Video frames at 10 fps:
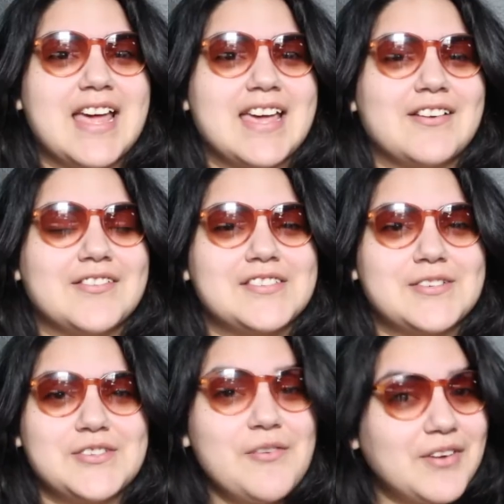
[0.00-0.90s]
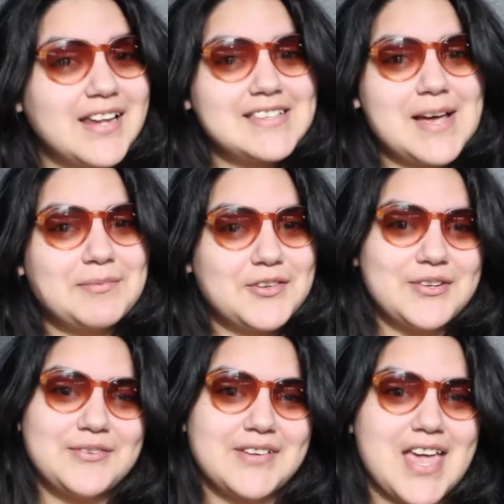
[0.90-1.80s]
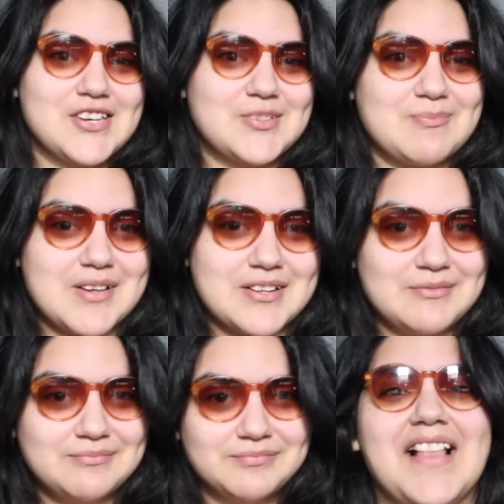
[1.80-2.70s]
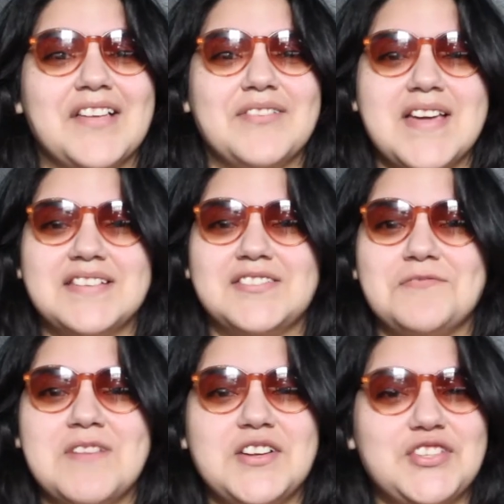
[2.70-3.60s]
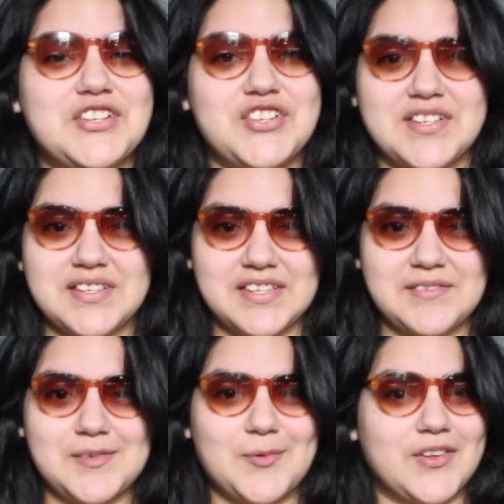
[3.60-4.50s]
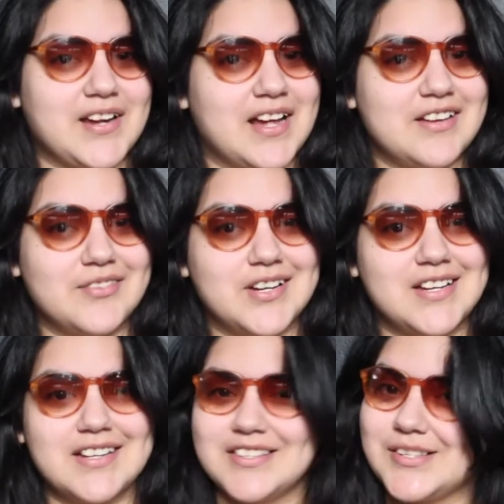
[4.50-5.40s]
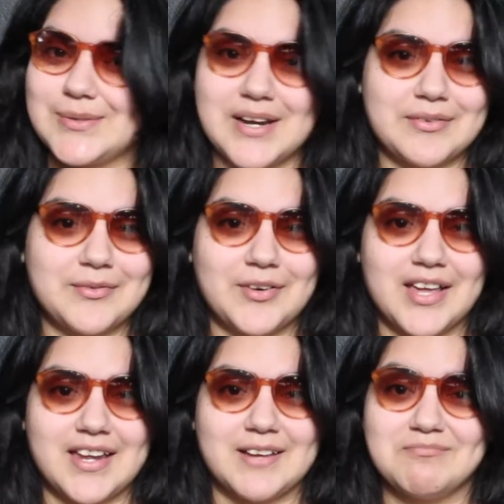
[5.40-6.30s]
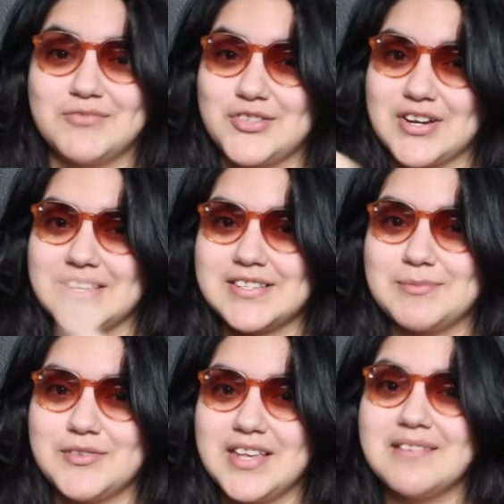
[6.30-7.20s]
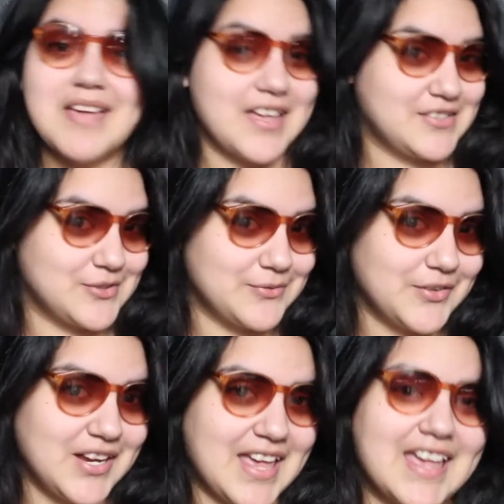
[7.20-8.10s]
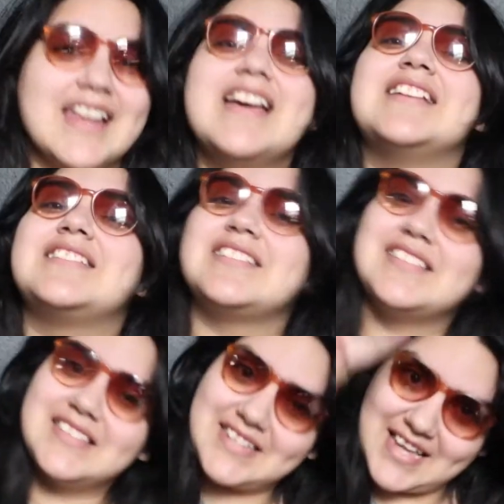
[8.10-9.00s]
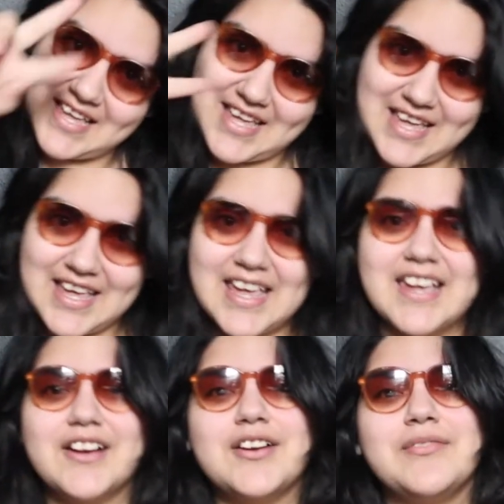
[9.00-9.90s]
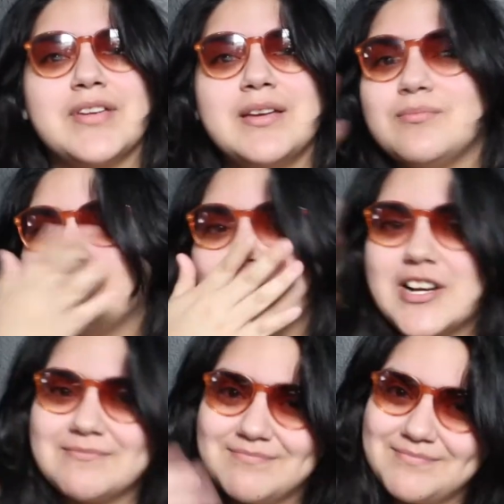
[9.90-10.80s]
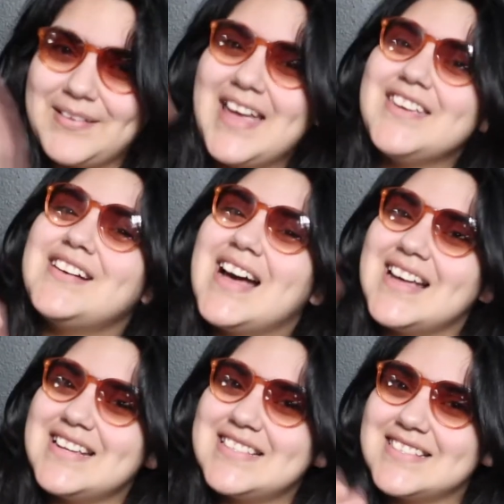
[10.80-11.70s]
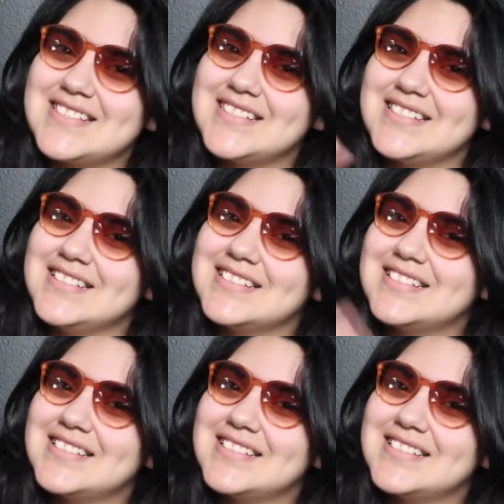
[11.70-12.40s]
and also don't forget to tap the notification bell. I love you guys so much, and Jesus loves you more than I ever could, and don't ever forget it. Drink your smoothie, and don't forget to stay groovy. Bye, you guys!